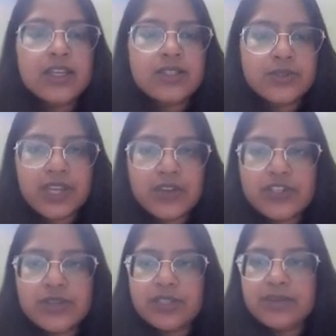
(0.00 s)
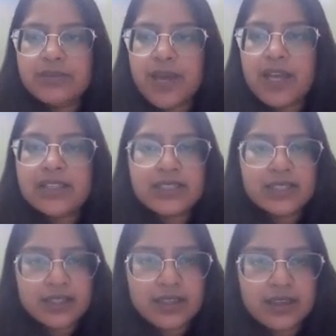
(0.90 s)
So negotiable impacts,
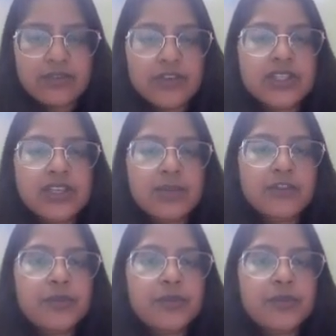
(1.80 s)
for example,